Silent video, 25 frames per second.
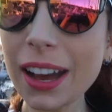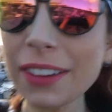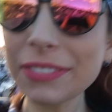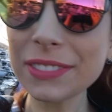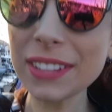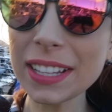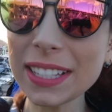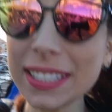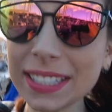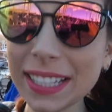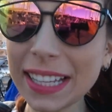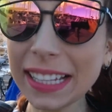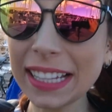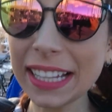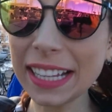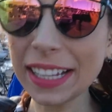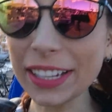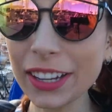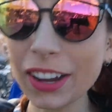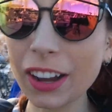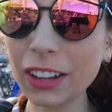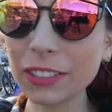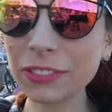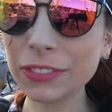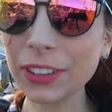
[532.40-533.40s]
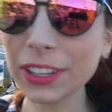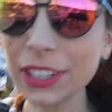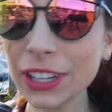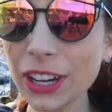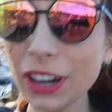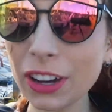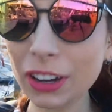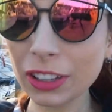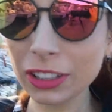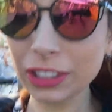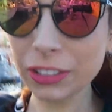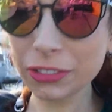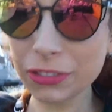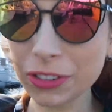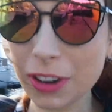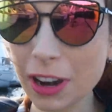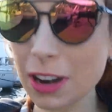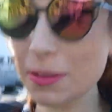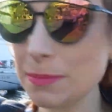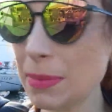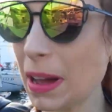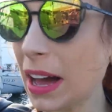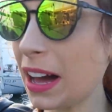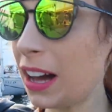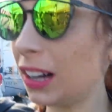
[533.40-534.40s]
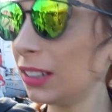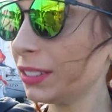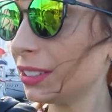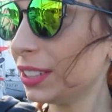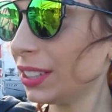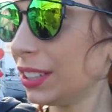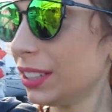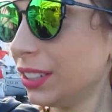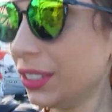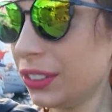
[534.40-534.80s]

After sitting on the yacht for about